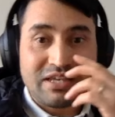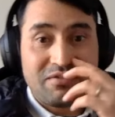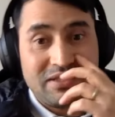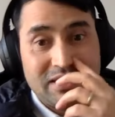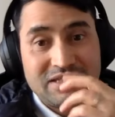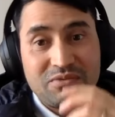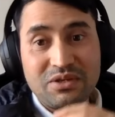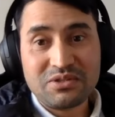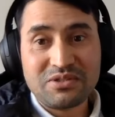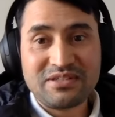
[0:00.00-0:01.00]
the 70s, we
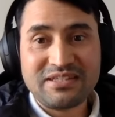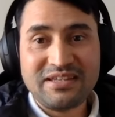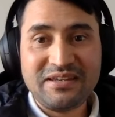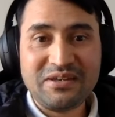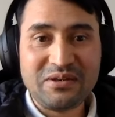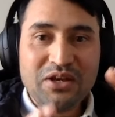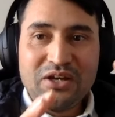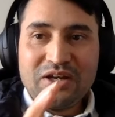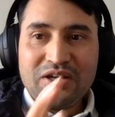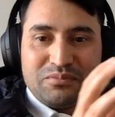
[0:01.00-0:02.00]
used to see
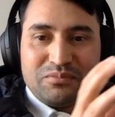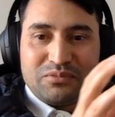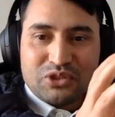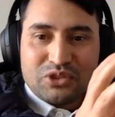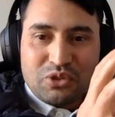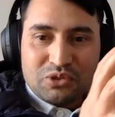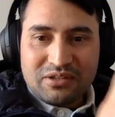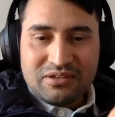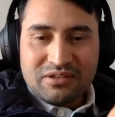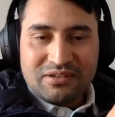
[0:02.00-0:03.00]
social
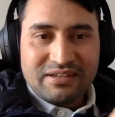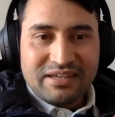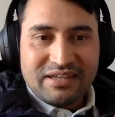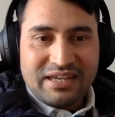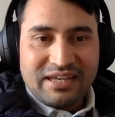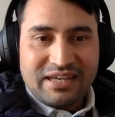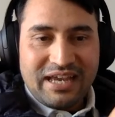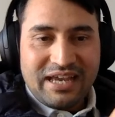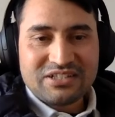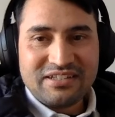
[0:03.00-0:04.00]
action and, you
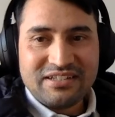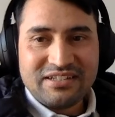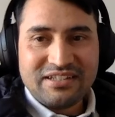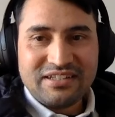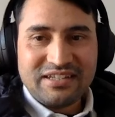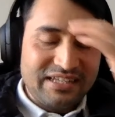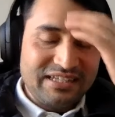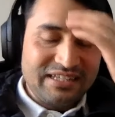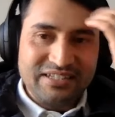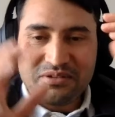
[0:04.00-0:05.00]
know, spiritual
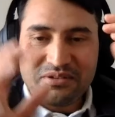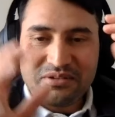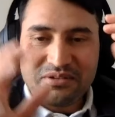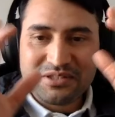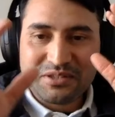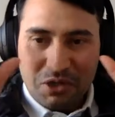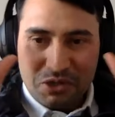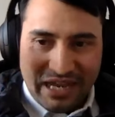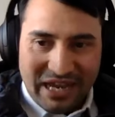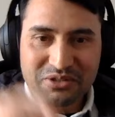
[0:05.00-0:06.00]
action or evangelism
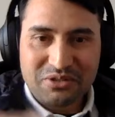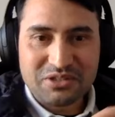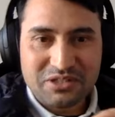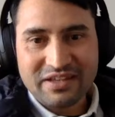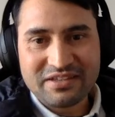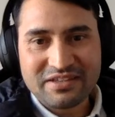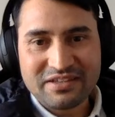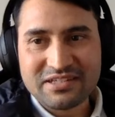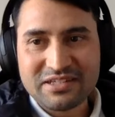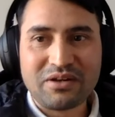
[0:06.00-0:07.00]
are two separate things,
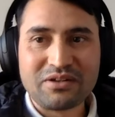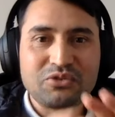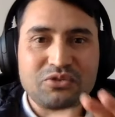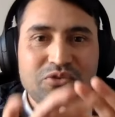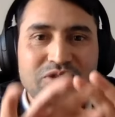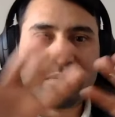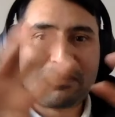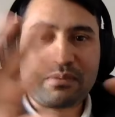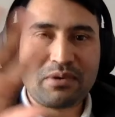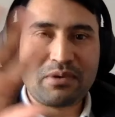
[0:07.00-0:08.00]
right?
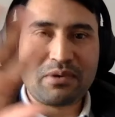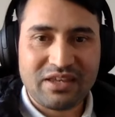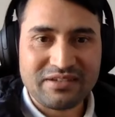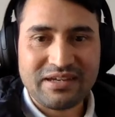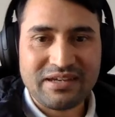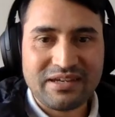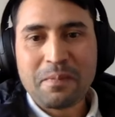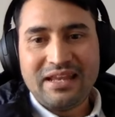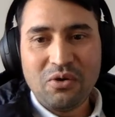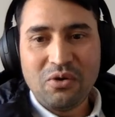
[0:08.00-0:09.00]
And the whole idea was
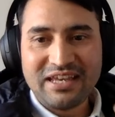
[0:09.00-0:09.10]
that